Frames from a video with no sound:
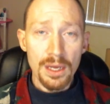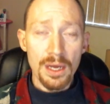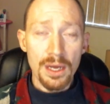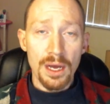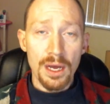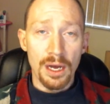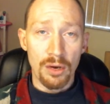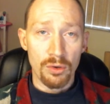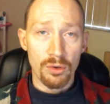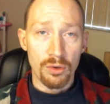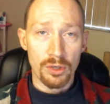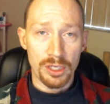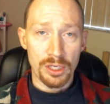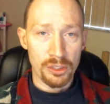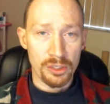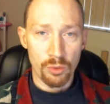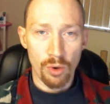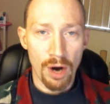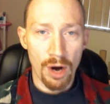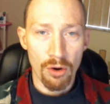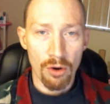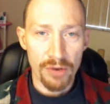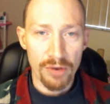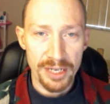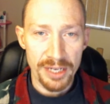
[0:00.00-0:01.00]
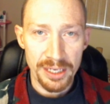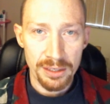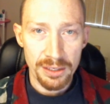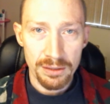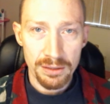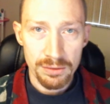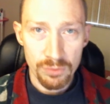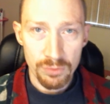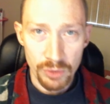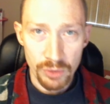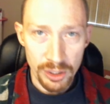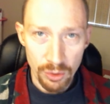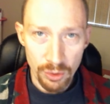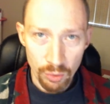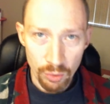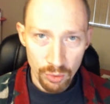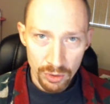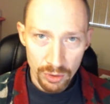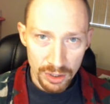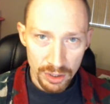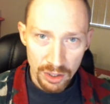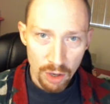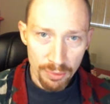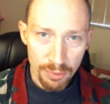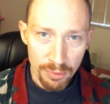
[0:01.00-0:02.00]
Because uh, we're already we
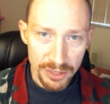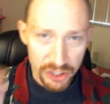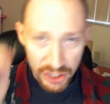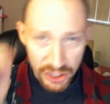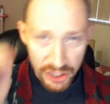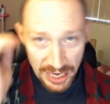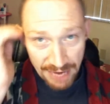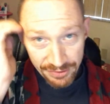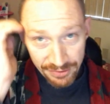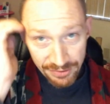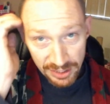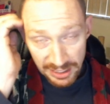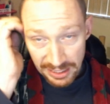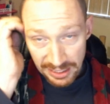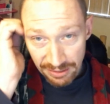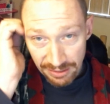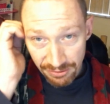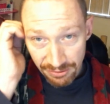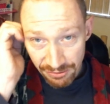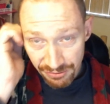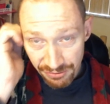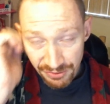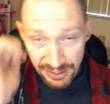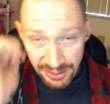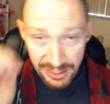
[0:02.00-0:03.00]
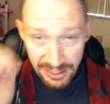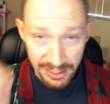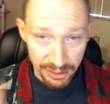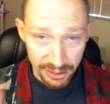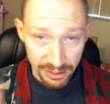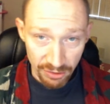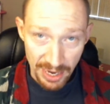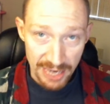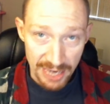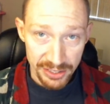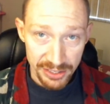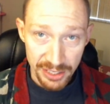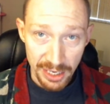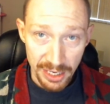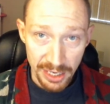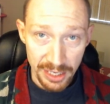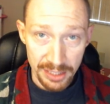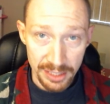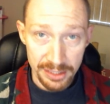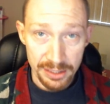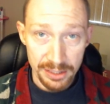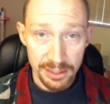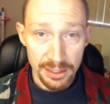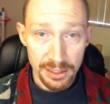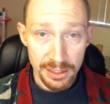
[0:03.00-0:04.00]
nobody should have to live in a grass
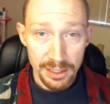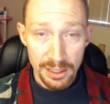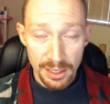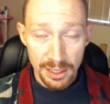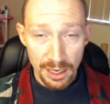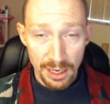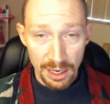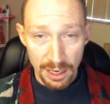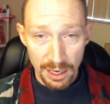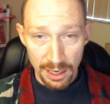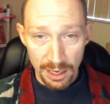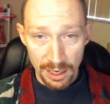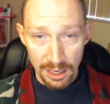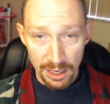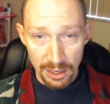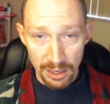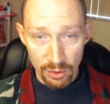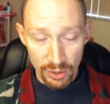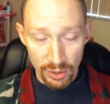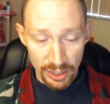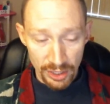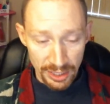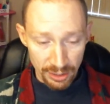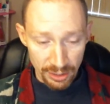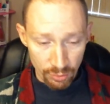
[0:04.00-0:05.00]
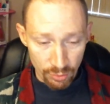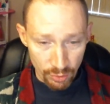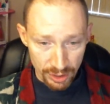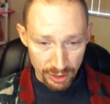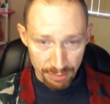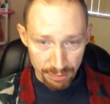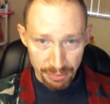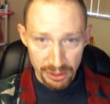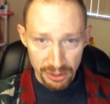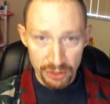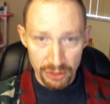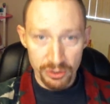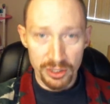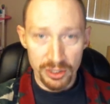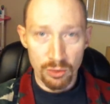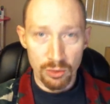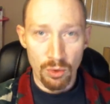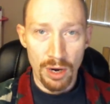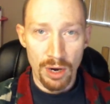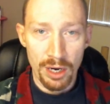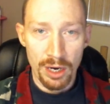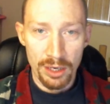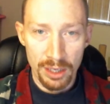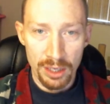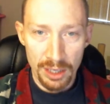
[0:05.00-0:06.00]
hut uh, it, with polluted
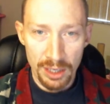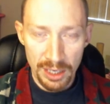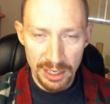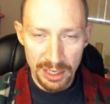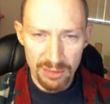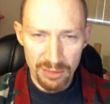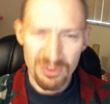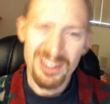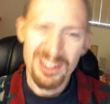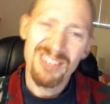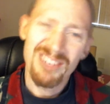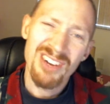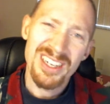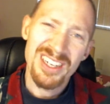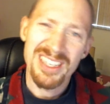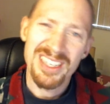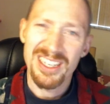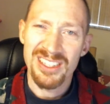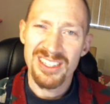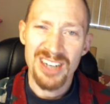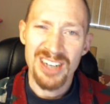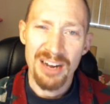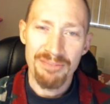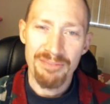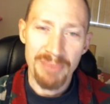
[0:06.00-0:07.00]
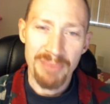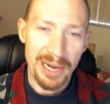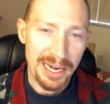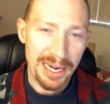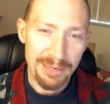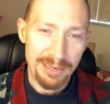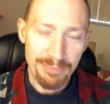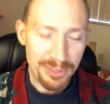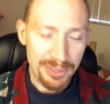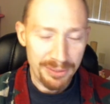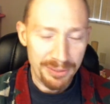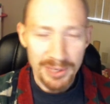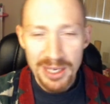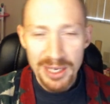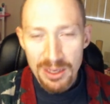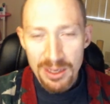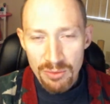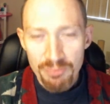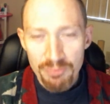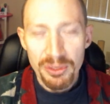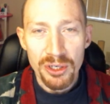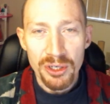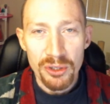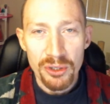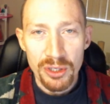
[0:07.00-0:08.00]
water. And the grass hut's not bad, but
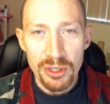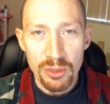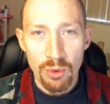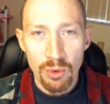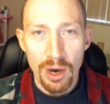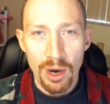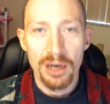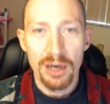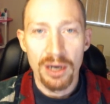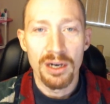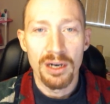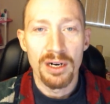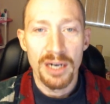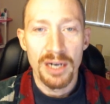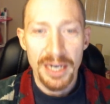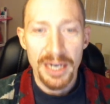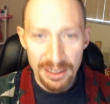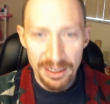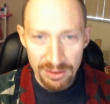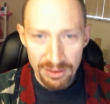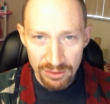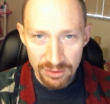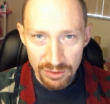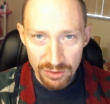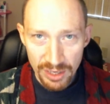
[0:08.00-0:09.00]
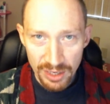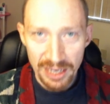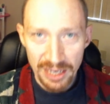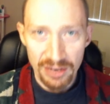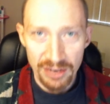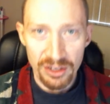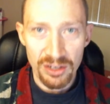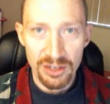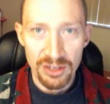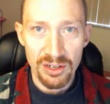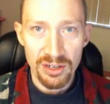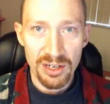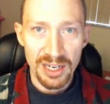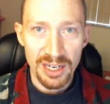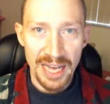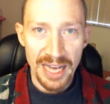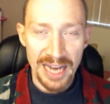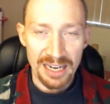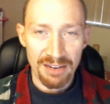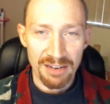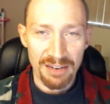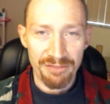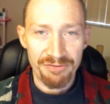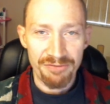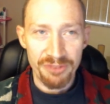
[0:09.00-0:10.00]
polluted water and and
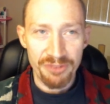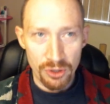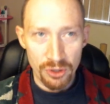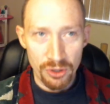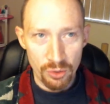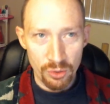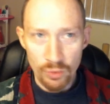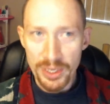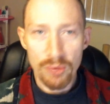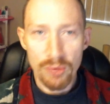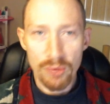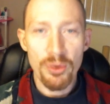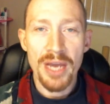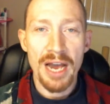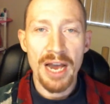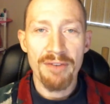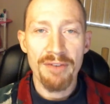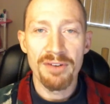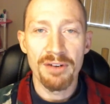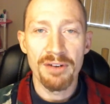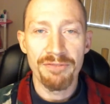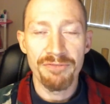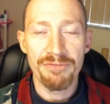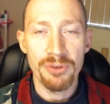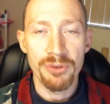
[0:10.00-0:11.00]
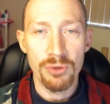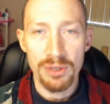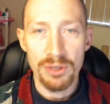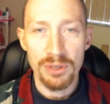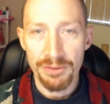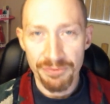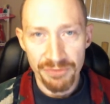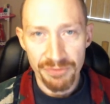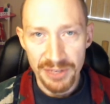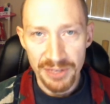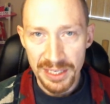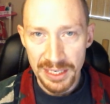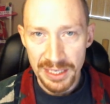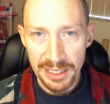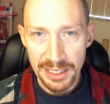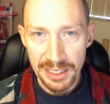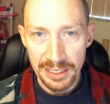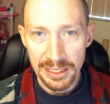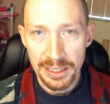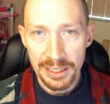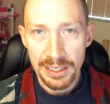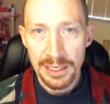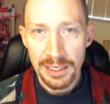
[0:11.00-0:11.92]
lack of food. We we have enough food to feed